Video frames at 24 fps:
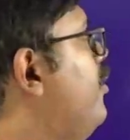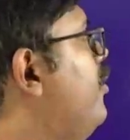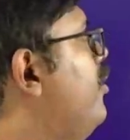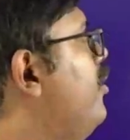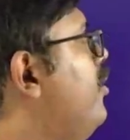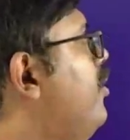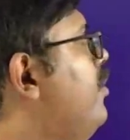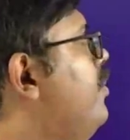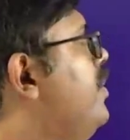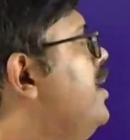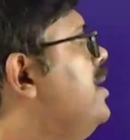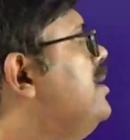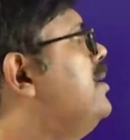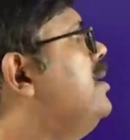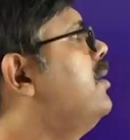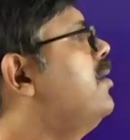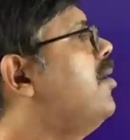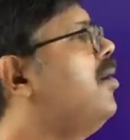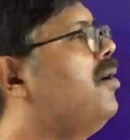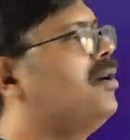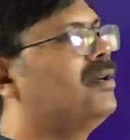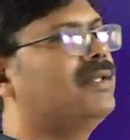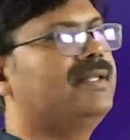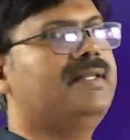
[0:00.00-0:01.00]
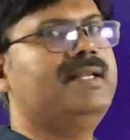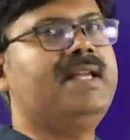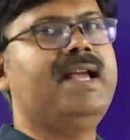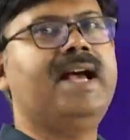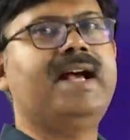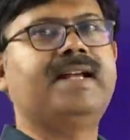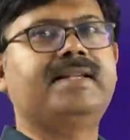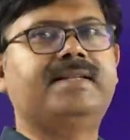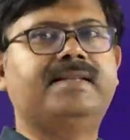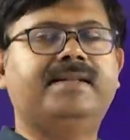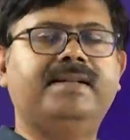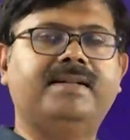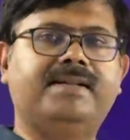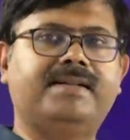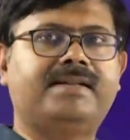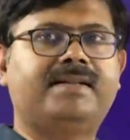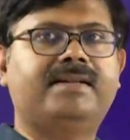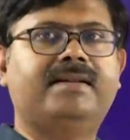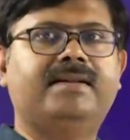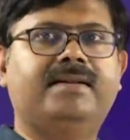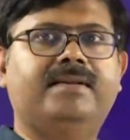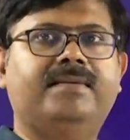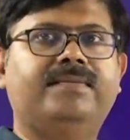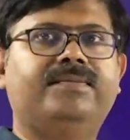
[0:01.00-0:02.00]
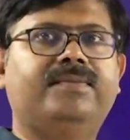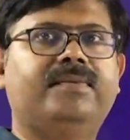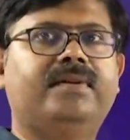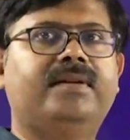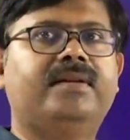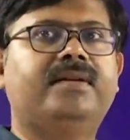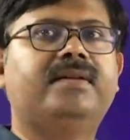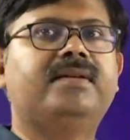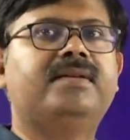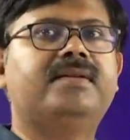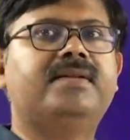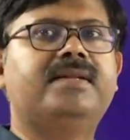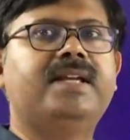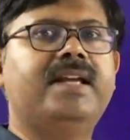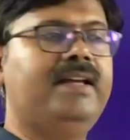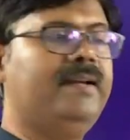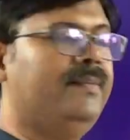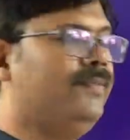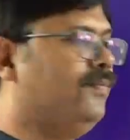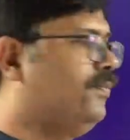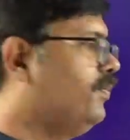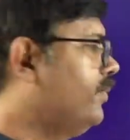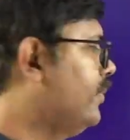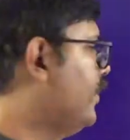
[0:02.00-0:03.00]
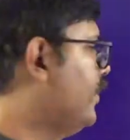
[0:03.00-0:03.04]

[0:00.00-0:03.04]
monobasic oxy acids. See,